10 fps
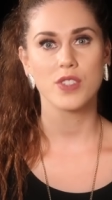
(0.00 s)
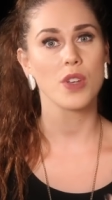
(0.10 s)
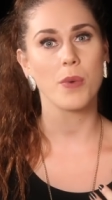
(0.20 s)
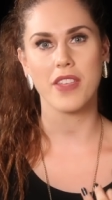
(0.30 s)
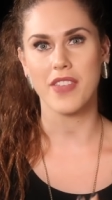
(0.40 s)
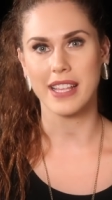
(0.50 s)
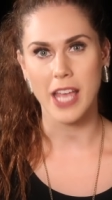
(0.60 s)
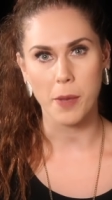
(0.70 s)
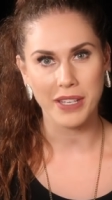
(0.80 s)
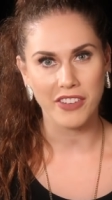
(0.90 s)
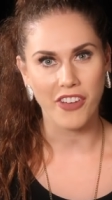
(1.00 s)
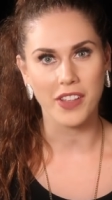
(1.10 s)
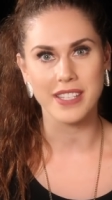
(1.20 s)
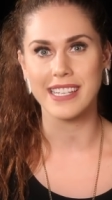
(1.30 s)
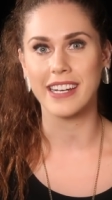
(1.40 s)
So whether that's helping to
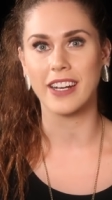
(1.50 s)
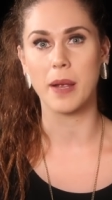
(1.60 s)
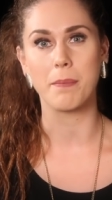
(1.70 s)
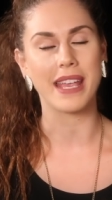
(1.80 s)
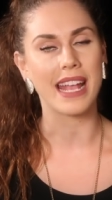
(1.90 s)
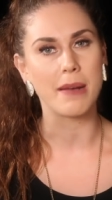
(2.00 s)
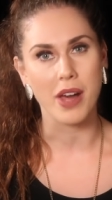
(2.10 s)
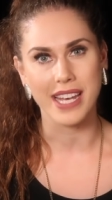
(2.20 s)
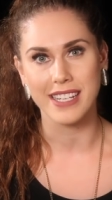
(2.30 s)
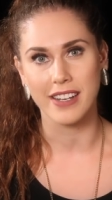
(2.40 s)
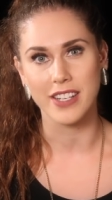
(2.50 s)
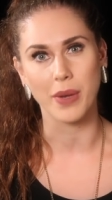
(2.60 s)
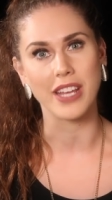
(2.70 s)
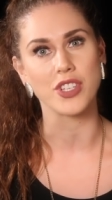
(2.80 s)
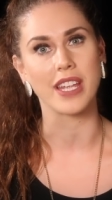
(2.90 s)
volunteer, making a monetary
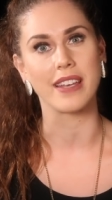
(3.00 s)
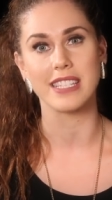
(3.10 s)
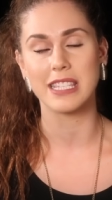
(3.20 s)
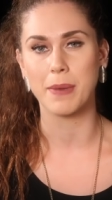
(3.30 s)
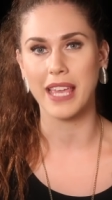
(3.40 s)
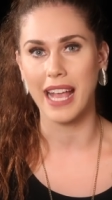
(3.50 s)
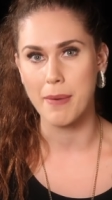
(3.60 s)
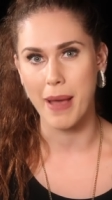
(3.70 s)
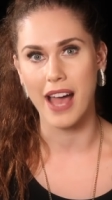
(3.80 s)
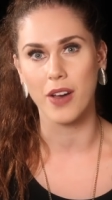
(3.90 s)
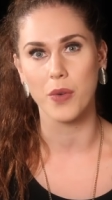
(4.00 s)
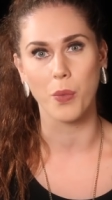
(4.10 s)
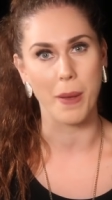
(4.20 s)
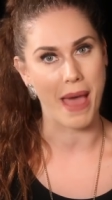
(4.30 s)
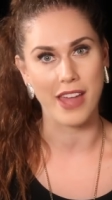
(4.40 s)
donation, speaking about
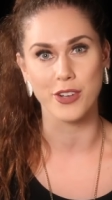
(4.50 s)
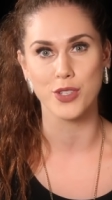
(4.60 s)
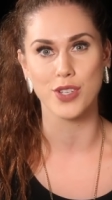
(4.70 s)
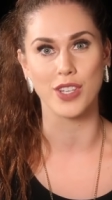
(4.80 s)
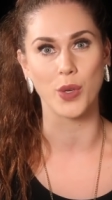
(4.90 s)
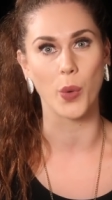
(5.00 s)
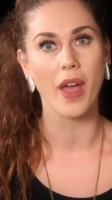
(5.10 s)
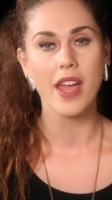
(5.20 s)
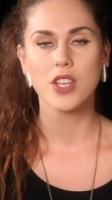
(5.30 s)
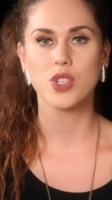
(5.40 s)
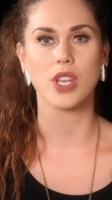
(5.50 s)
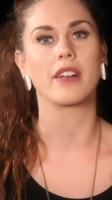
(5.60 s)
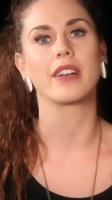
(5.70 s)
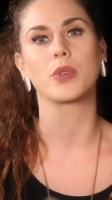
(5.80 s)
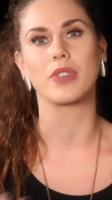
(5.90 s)
what matters to you,
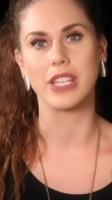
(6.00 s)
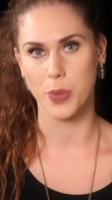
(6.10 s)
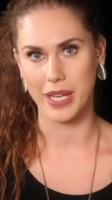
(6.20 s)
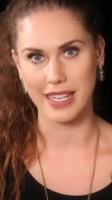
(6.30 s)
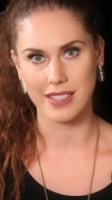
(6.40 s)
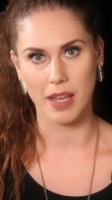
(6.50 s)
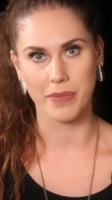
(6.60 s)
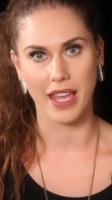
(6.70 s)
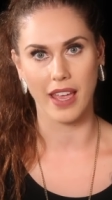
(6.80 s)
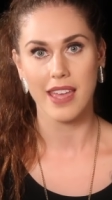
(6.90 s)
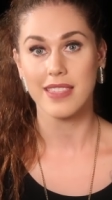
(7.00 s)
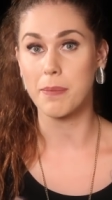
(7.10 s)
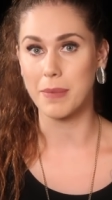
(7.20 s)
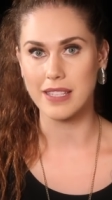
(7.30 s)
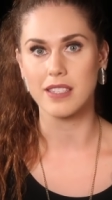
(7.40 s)
sharing or retweeting something
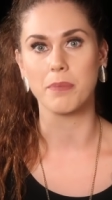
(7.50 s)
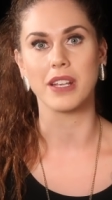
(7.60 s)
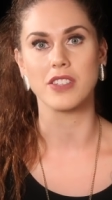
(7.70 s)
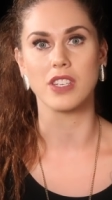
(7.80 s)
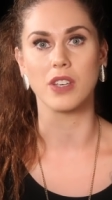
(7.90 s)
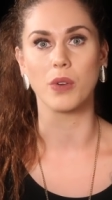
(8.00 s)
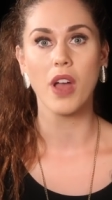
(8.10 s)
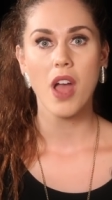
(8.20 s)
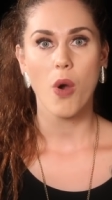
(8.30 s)
that means something to you,